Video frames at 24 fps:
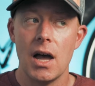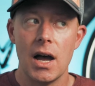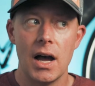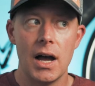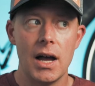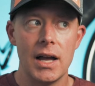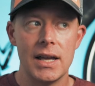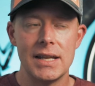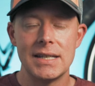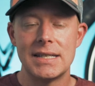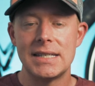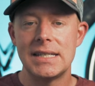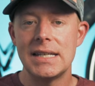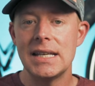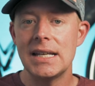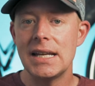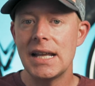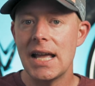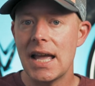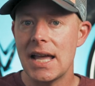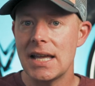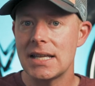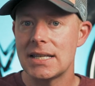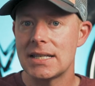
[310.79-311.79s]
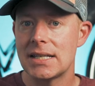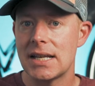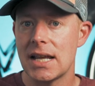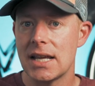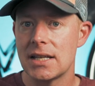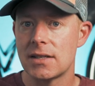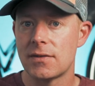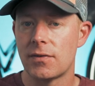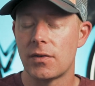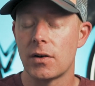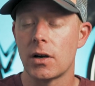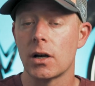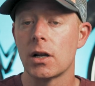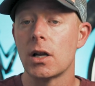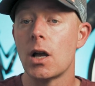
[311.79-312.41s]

And CDA stands for